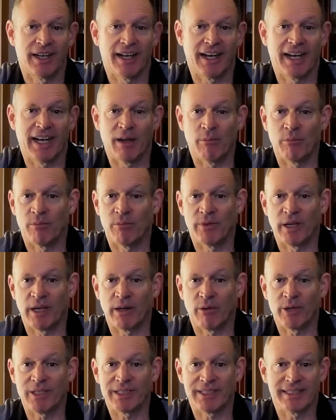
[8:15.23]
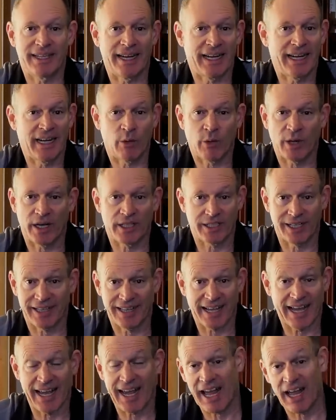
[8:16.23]
There isn't any question.
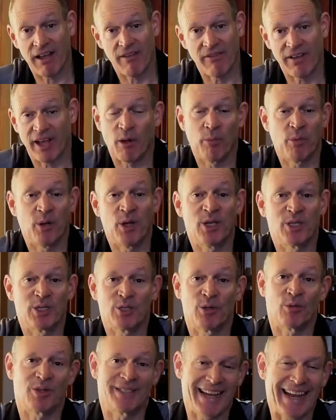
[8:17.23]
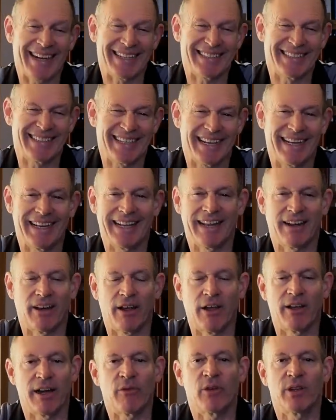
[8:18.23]
They have our personal text, let
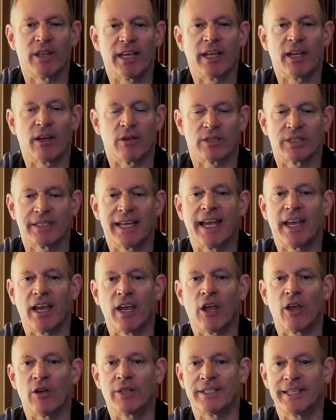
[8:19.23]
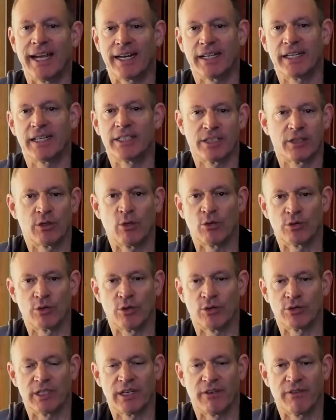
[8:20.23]
alone everything else. They can contact us in all
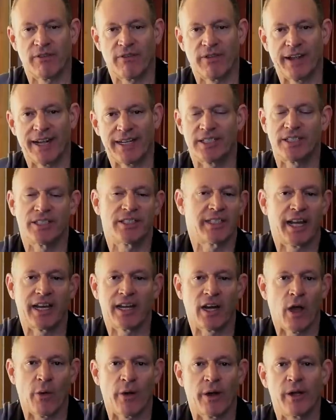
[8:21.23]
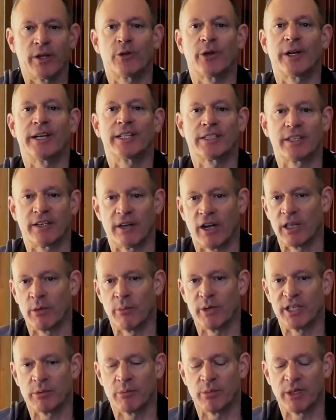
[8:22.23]
sorts of different fashions. They know our address, they know the
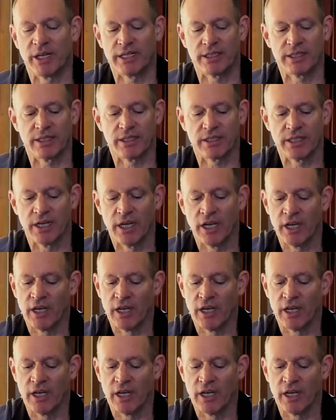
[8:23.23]
bits and pieces.